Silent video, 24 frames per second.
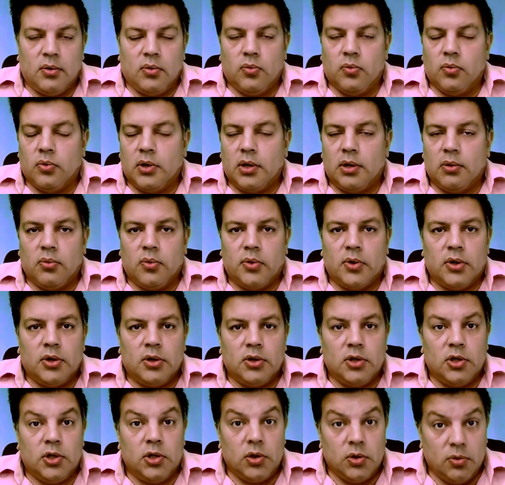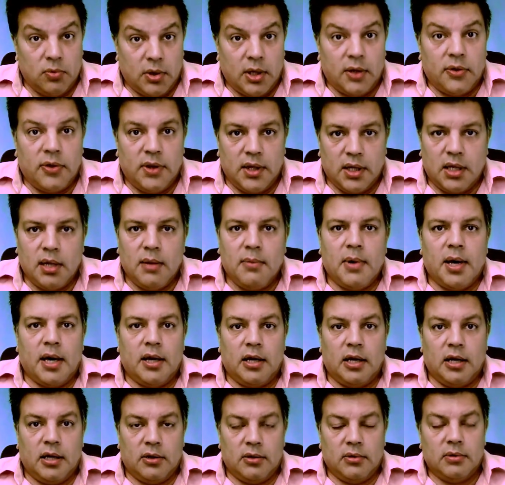whatever you want to think
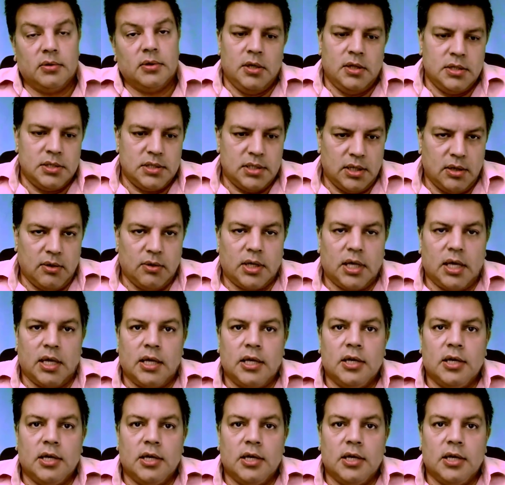about it, said, okay,